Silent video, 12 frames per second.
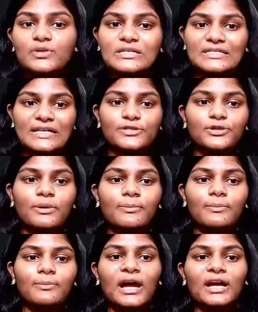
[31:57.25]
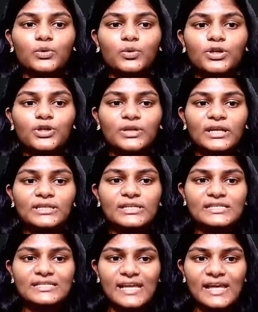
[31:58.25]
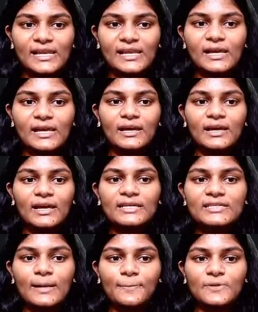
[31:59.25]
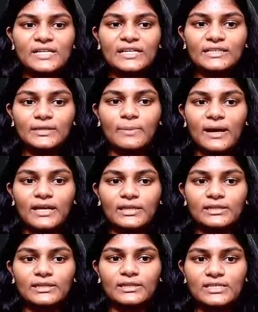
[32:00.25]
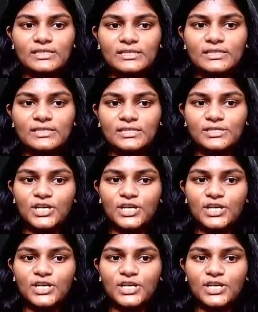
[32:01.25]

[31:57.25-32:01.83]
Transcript: You remember I told you that the cell is represented by this. This is just a